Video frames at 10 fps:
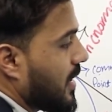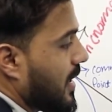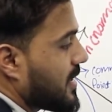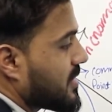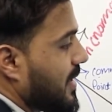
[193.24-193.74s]

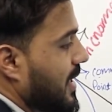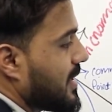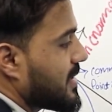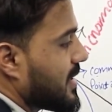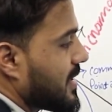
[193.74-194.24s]
x
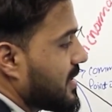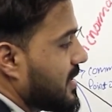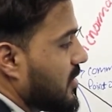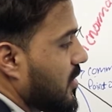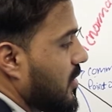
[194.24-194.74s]
minus
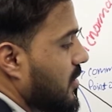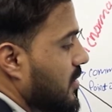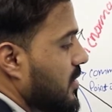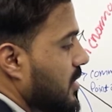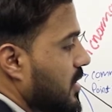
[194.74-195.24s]
x0.
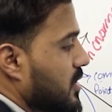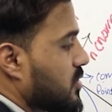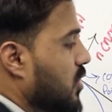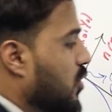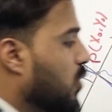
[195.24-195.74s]

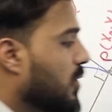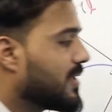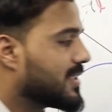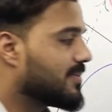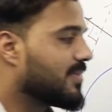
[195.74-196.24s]
So when we
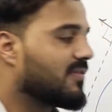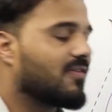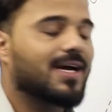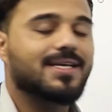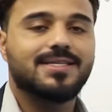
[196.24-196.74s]

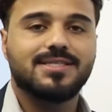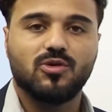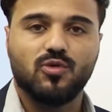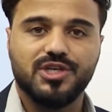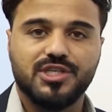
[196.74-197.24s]
simplify this
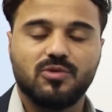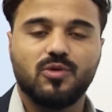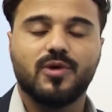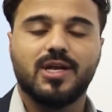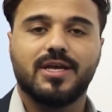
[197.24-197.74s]
equation,
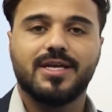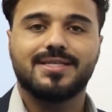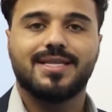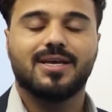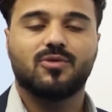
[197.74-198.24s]
we will
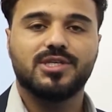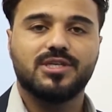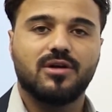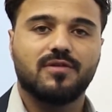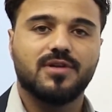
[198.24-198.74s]
get the
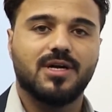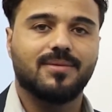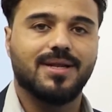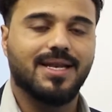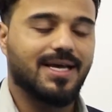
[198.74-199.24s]
equation of
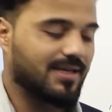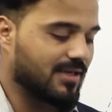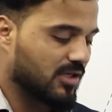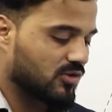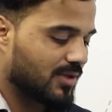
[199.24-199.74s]
normal line.
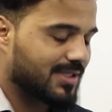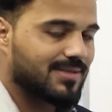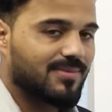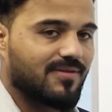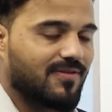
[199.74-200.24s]
So let's
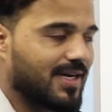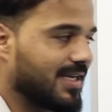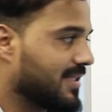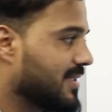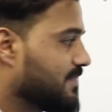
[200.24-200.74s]
simplify
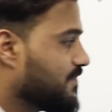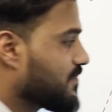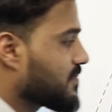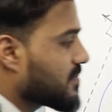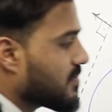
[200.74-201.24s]
it.
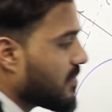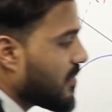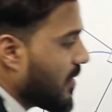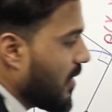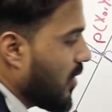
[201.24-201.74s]

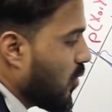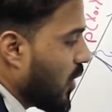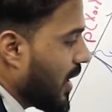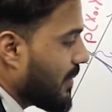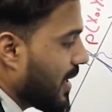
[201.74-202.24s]

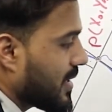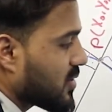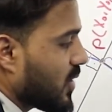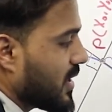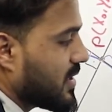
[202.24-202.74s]
Y
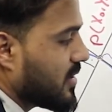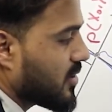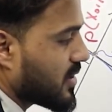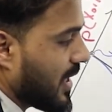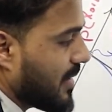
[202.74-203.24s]
minus
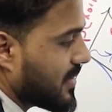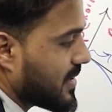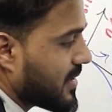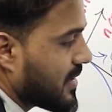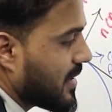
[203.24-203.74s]
y0
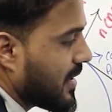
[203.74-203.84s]
times